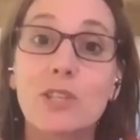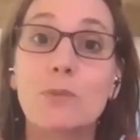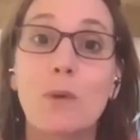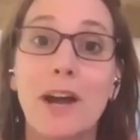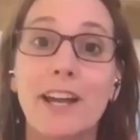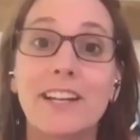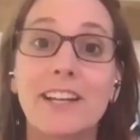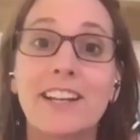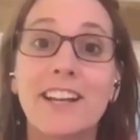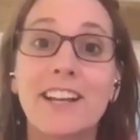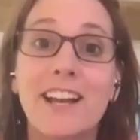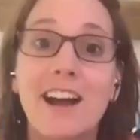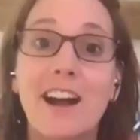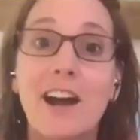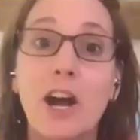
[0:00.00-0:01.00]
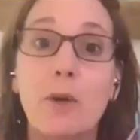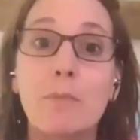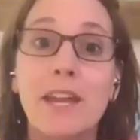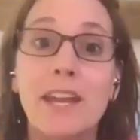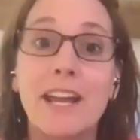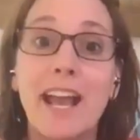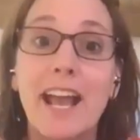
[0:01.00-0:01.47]
one.
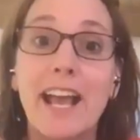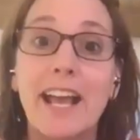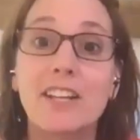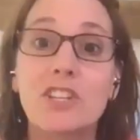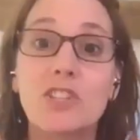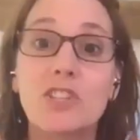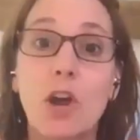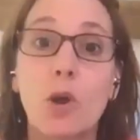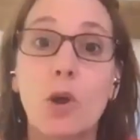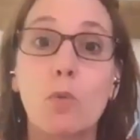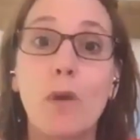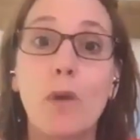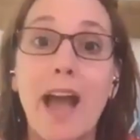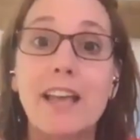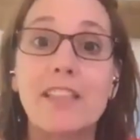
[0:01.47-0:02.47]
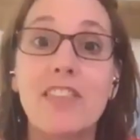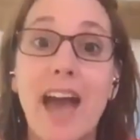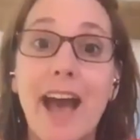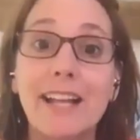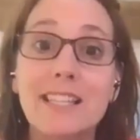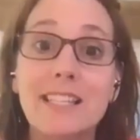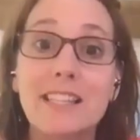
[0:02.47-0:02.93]
And so
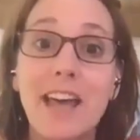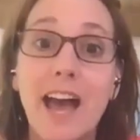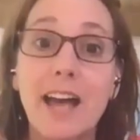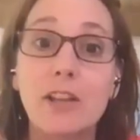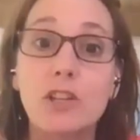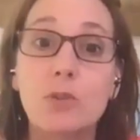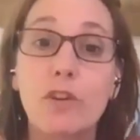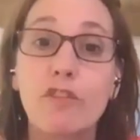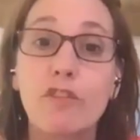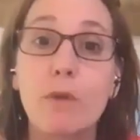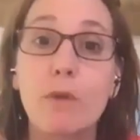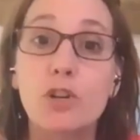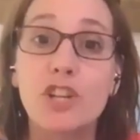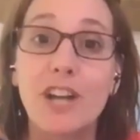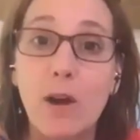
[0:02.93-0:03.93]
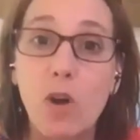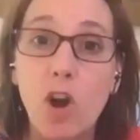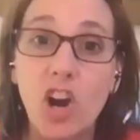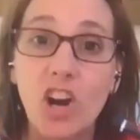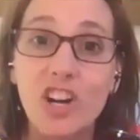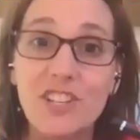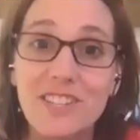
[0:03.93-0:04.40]
that's that sort of motion. How
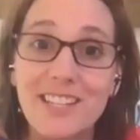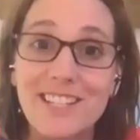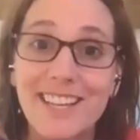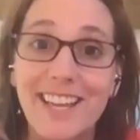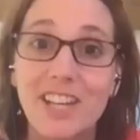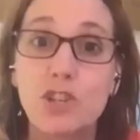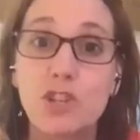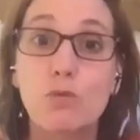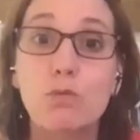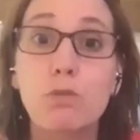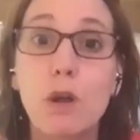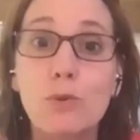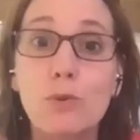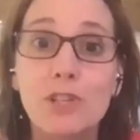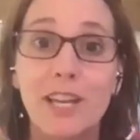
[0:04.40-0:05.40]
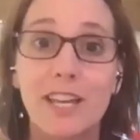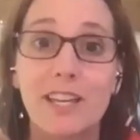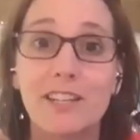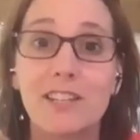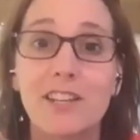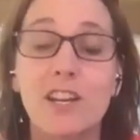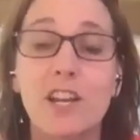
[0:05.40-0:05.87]
hard is it to get to
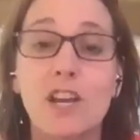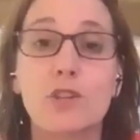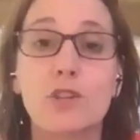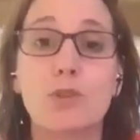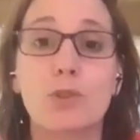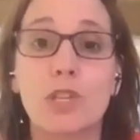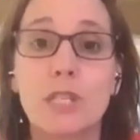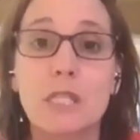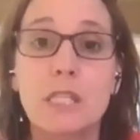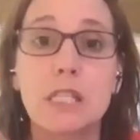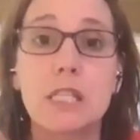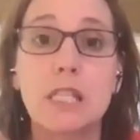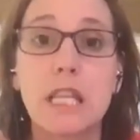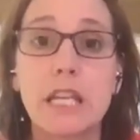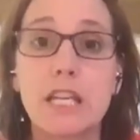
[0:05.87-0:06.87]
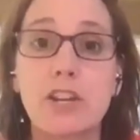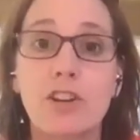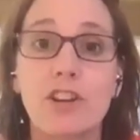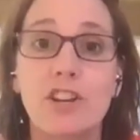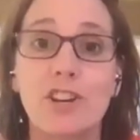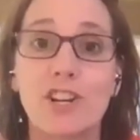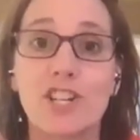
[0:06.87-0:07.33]
rotate? So this is linear
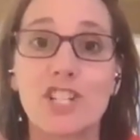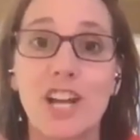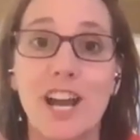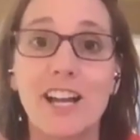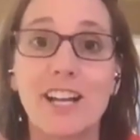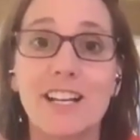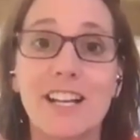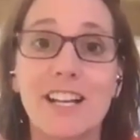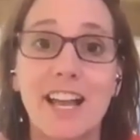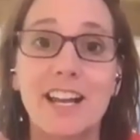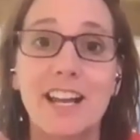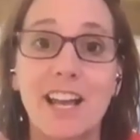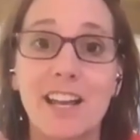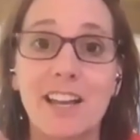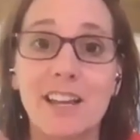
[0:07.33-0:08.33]
inertia, kind of